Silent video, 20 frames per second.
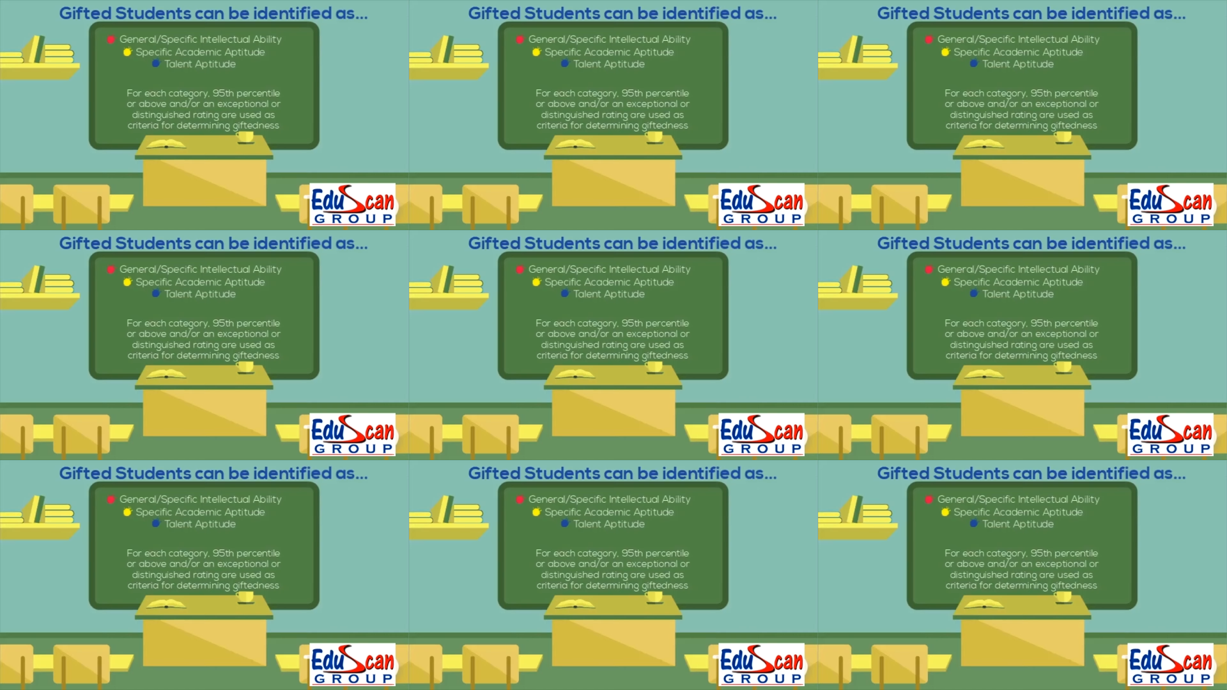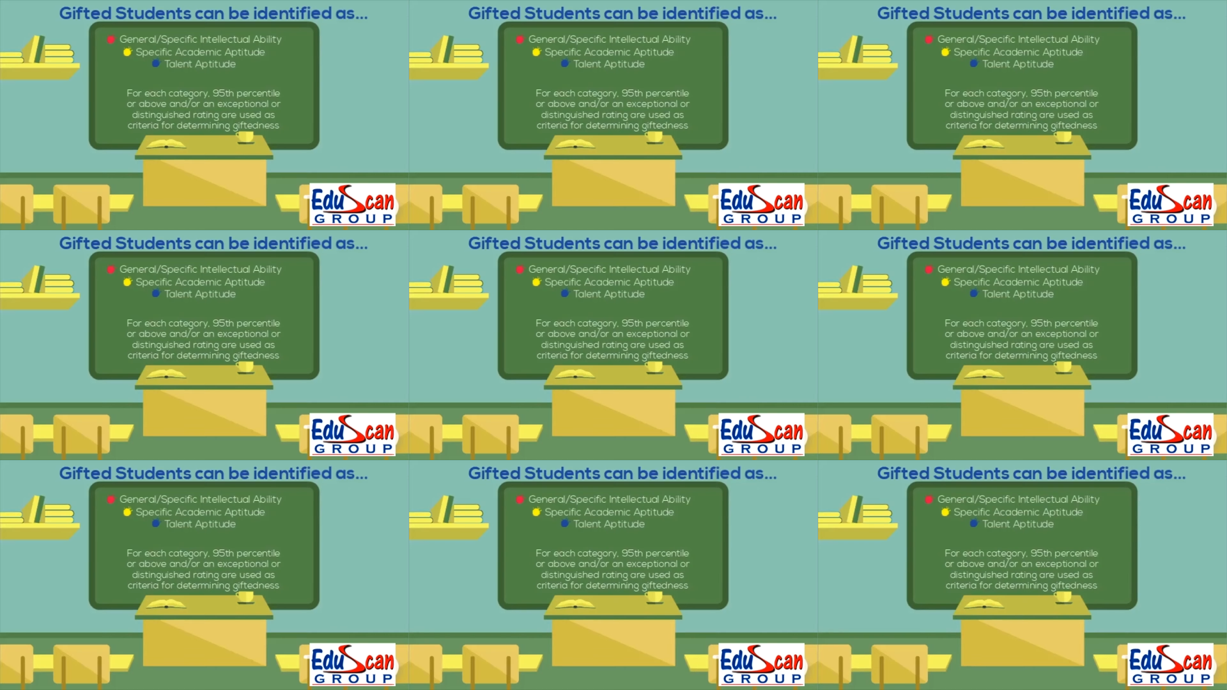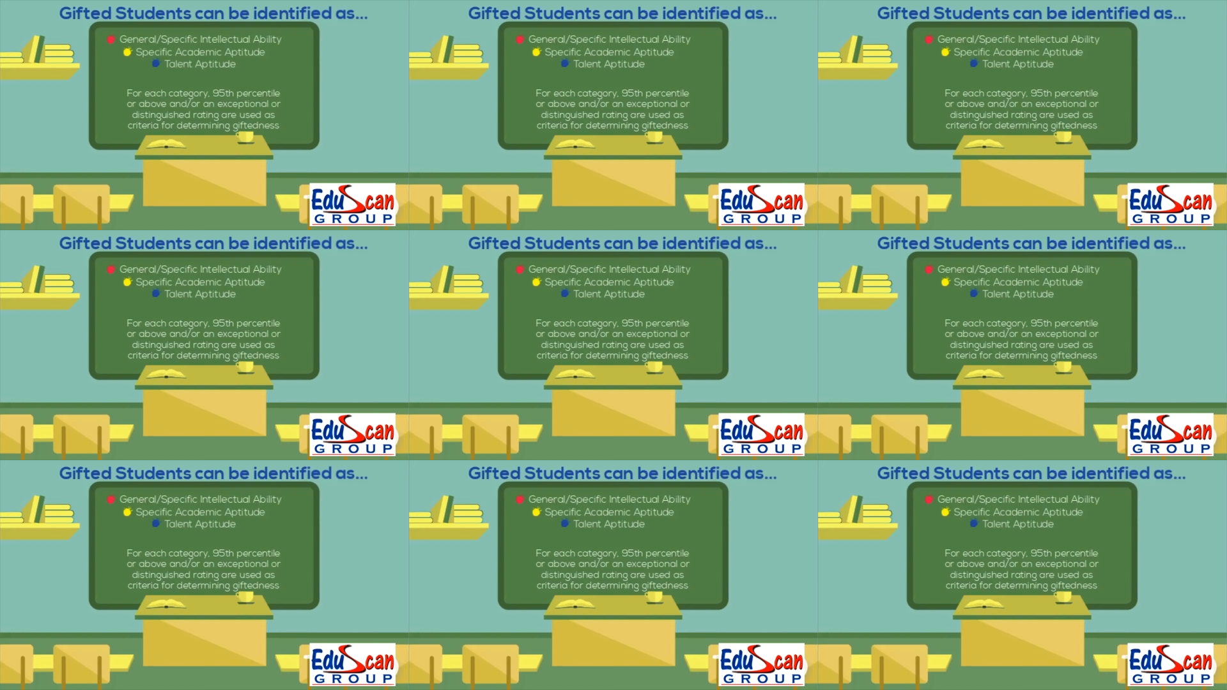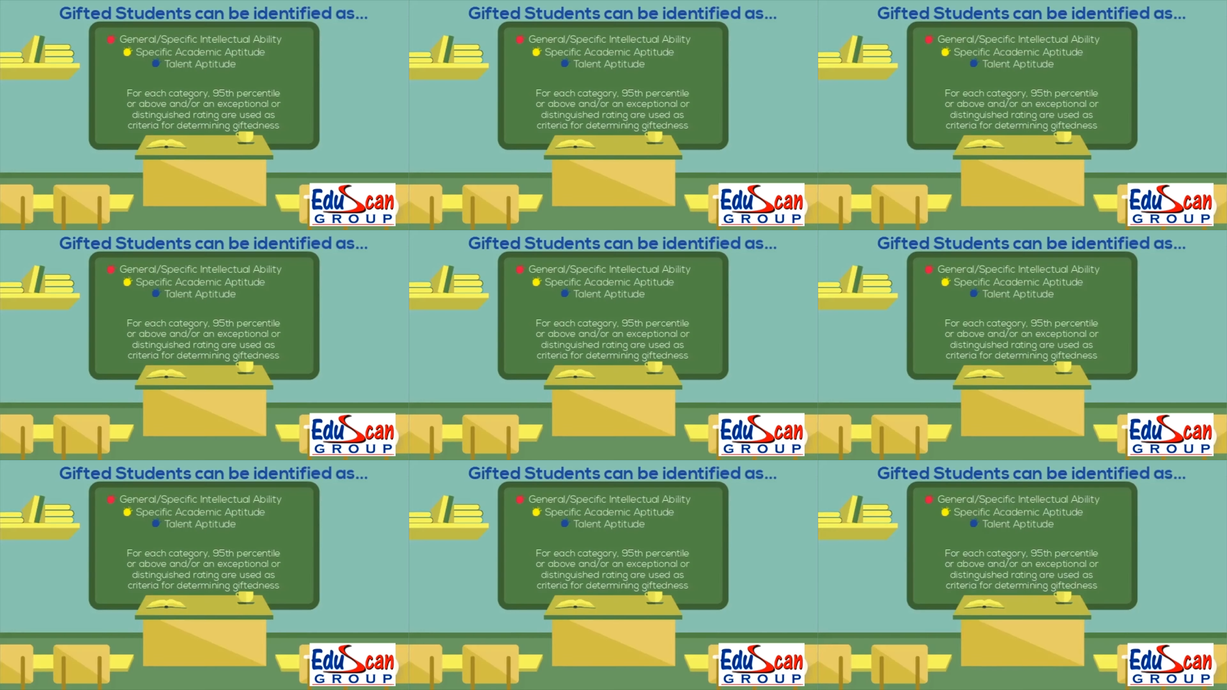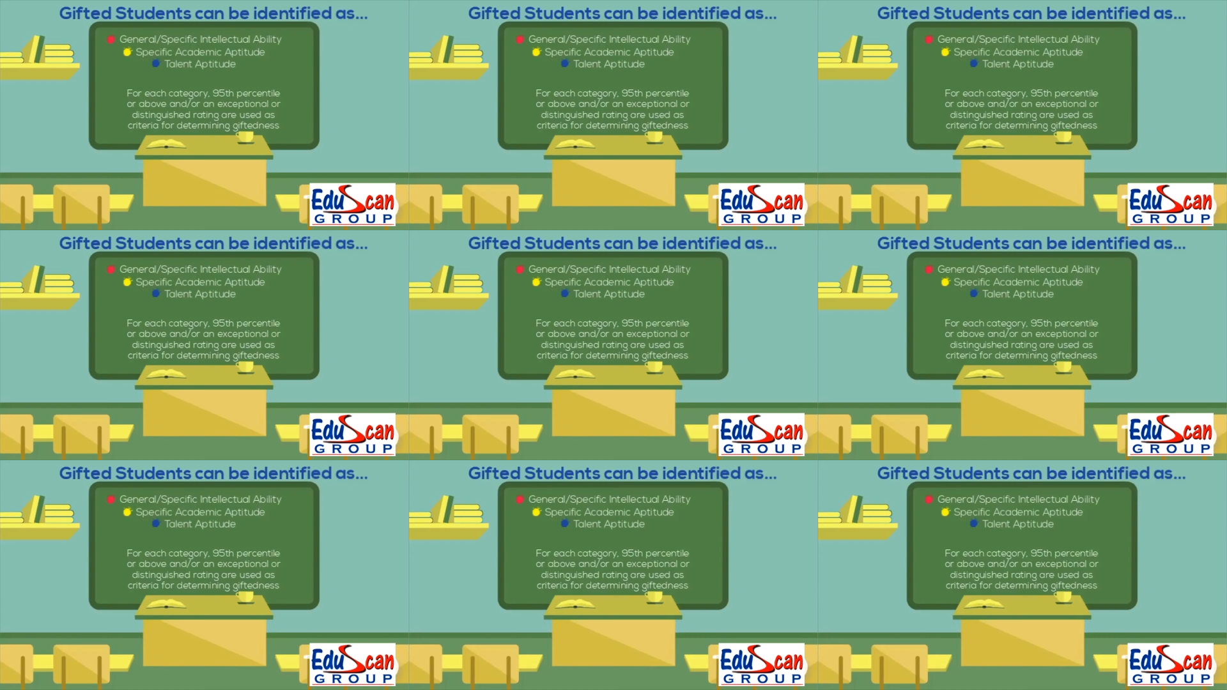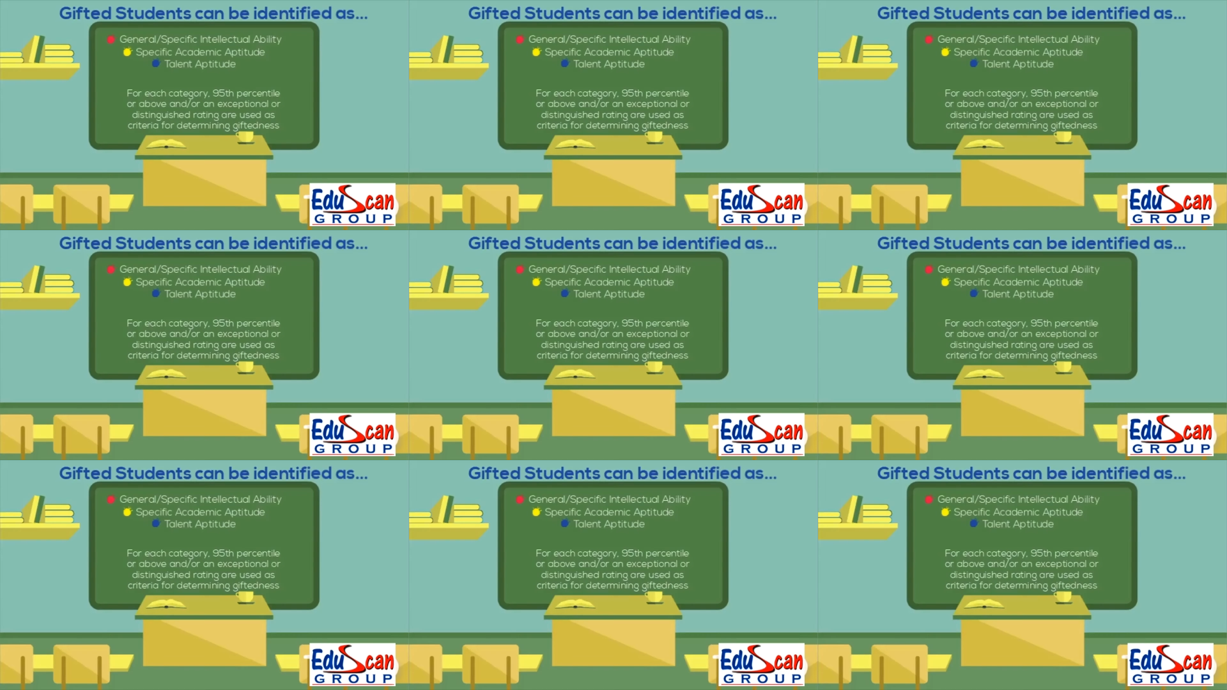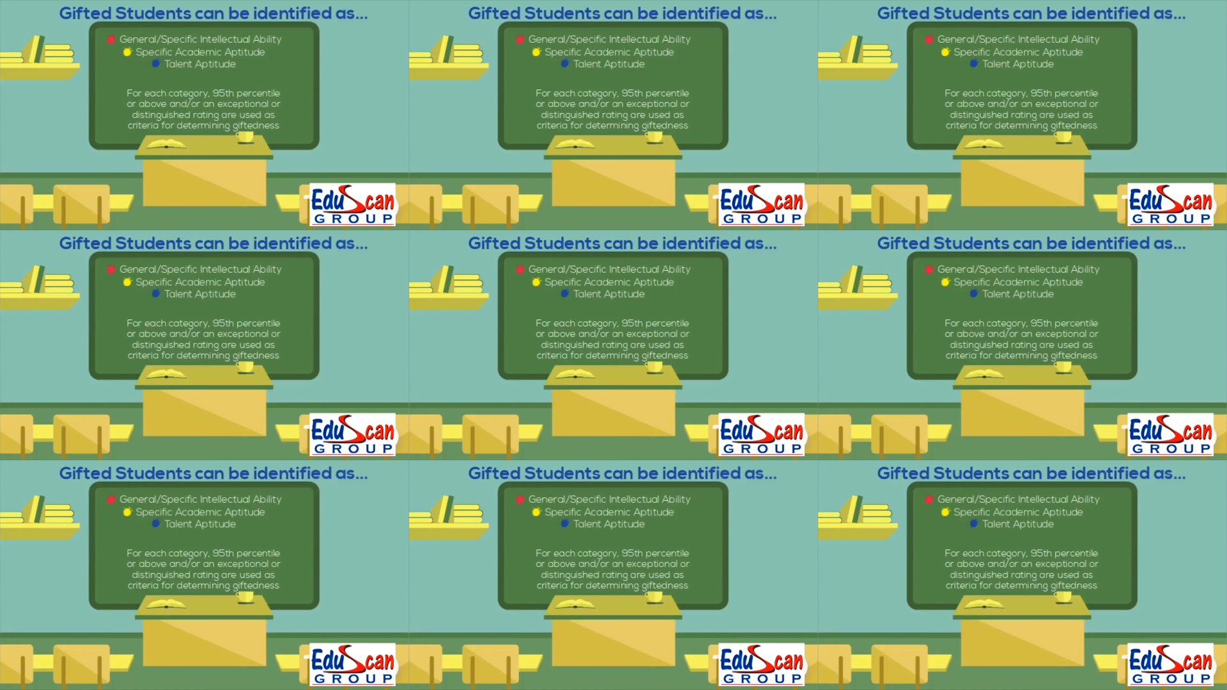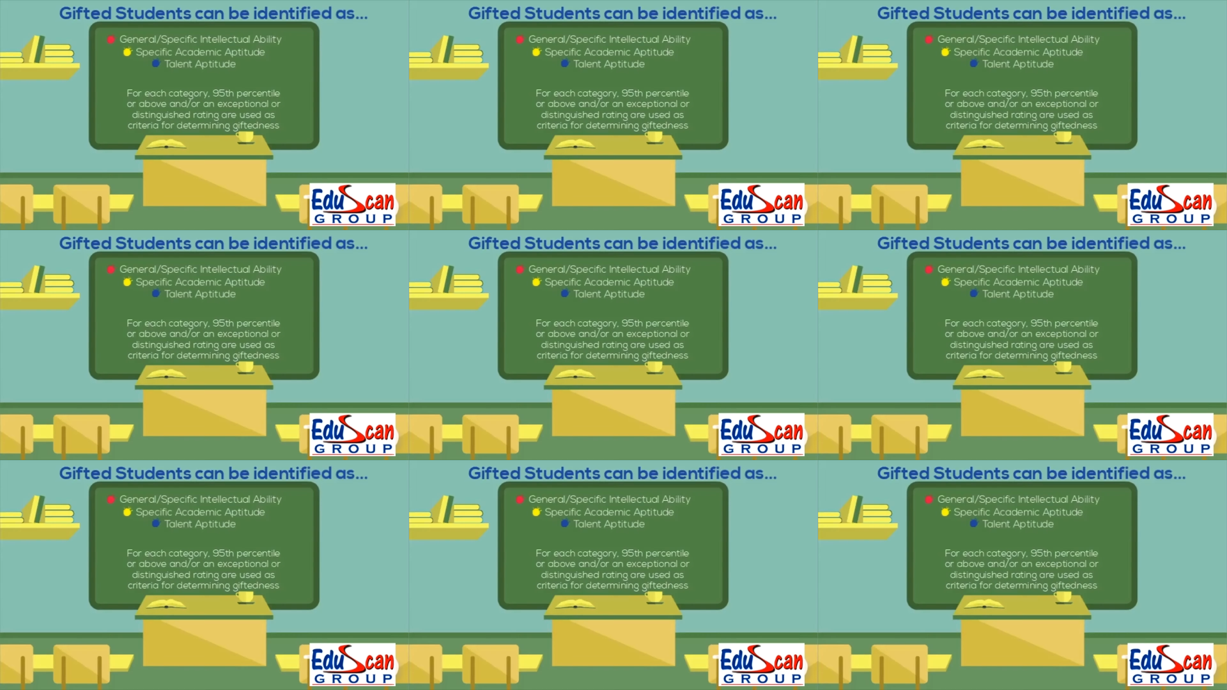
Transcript: Nobody's mouth can be seen.